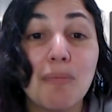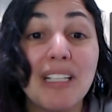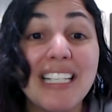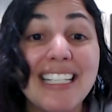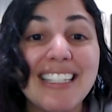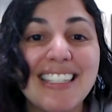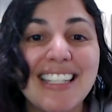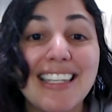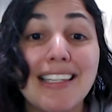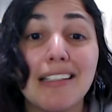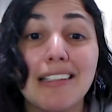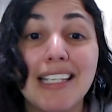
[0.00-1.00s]
please see
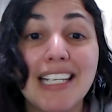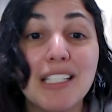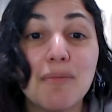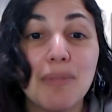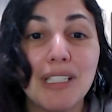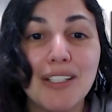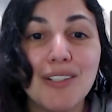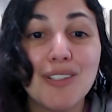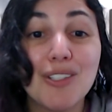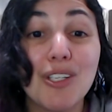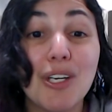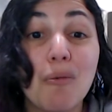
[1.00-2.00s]
the links below
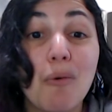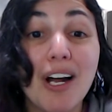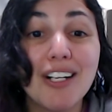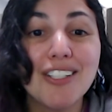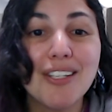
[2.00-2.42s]
so you can watch